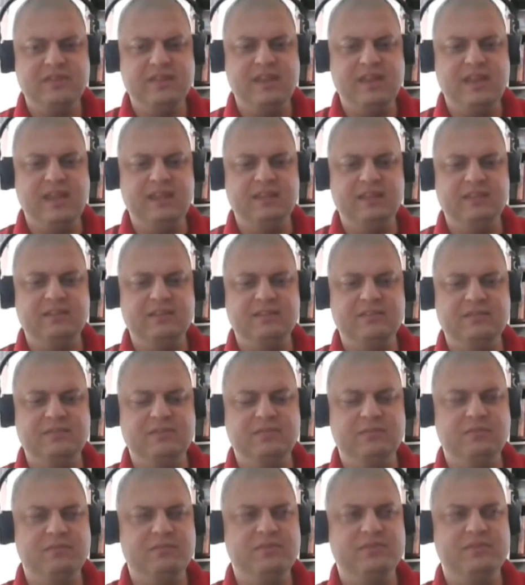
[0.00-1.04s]
it
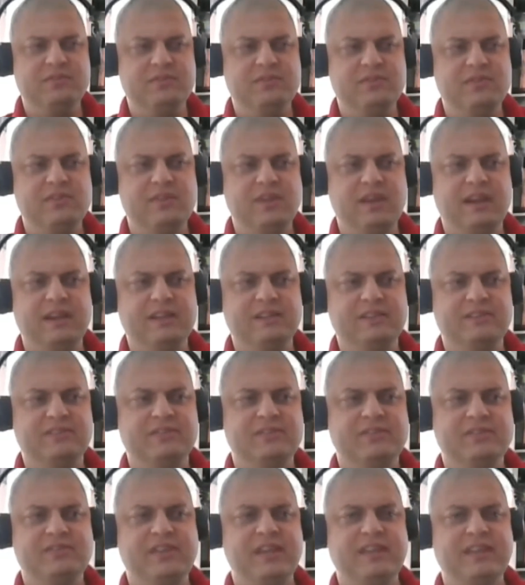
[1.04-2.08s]
I
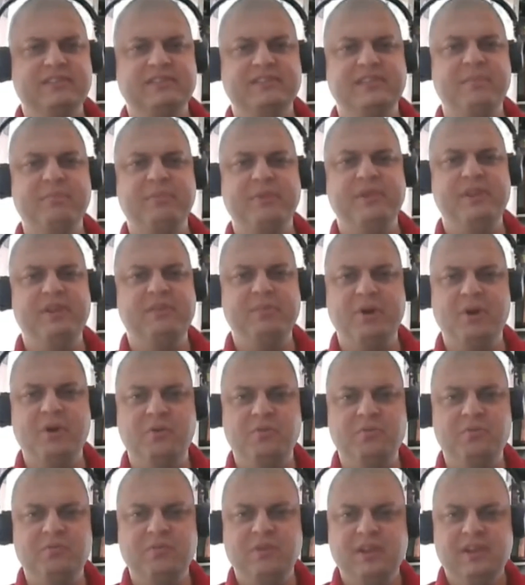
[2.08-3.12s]
said something
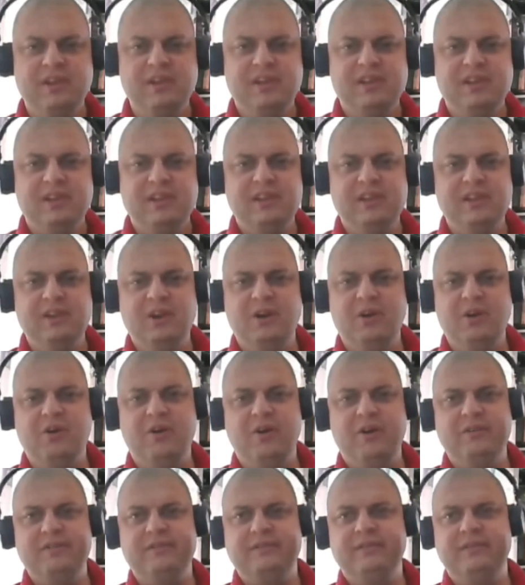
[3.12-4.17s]
about, you
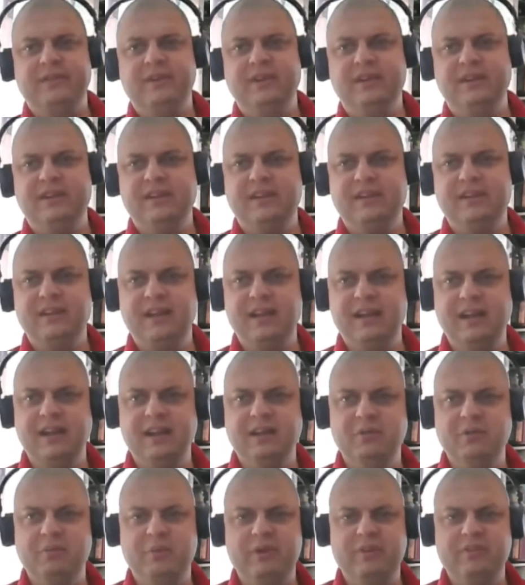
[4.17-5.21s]
know,
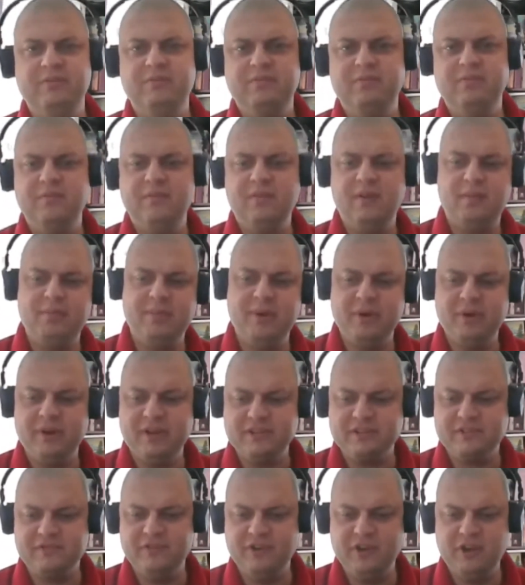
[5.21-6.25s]
we about
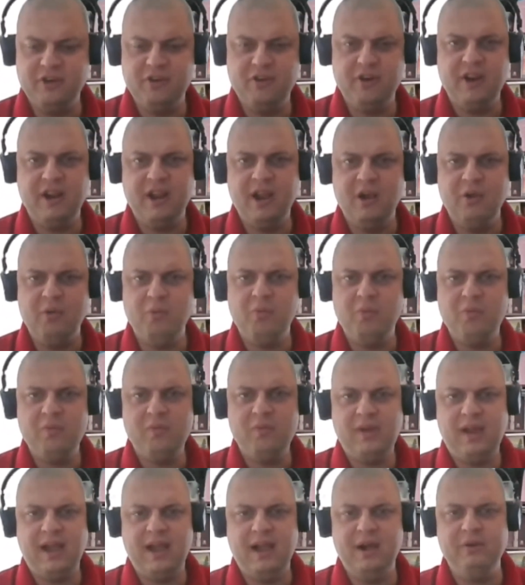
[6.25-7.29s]
us figuring out
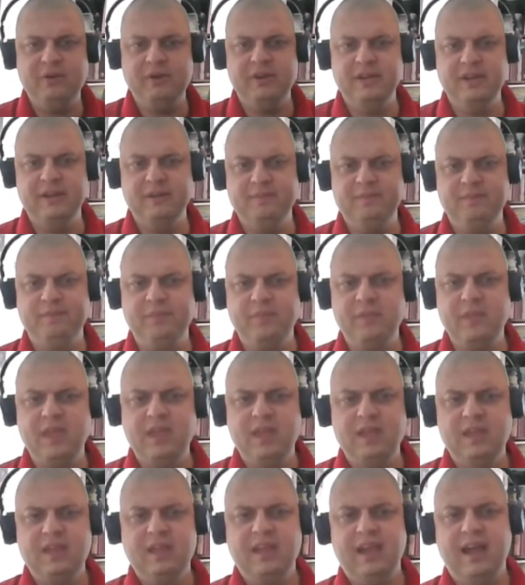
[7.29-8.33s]
how to
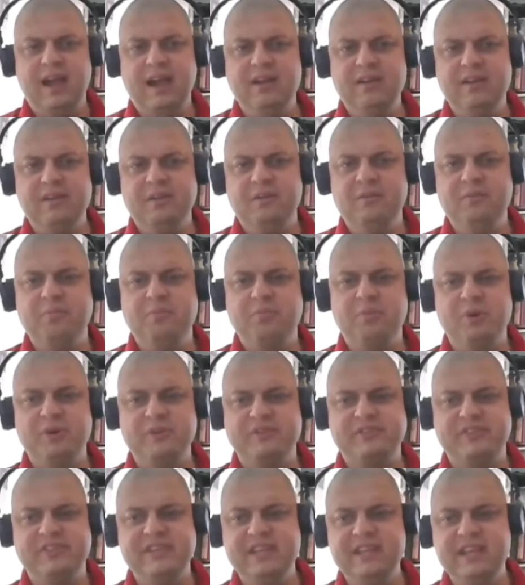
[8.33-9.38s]

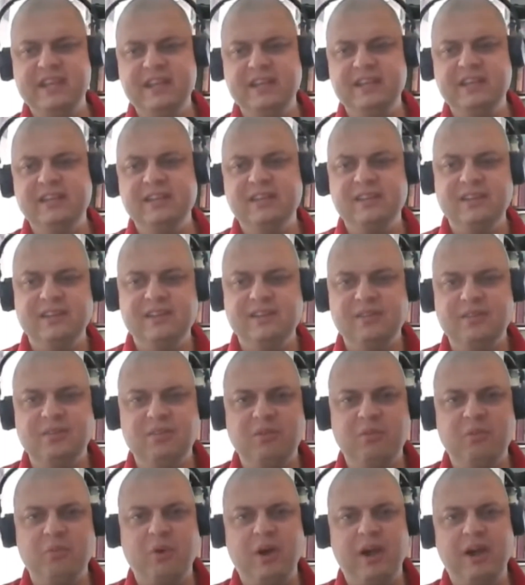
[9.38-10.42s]
proceed
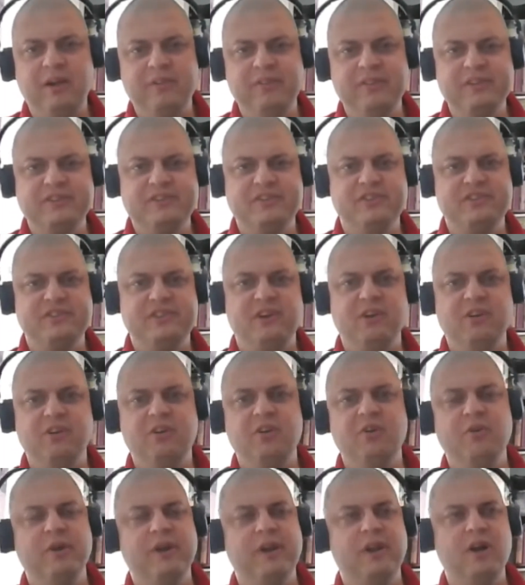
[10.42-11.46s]
while this is all
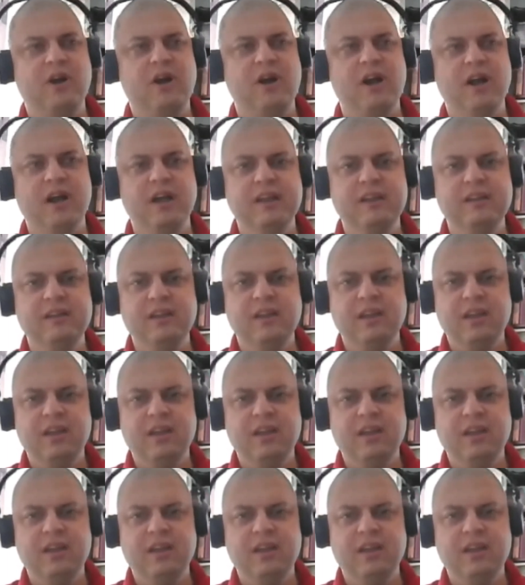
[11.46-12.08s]
going on.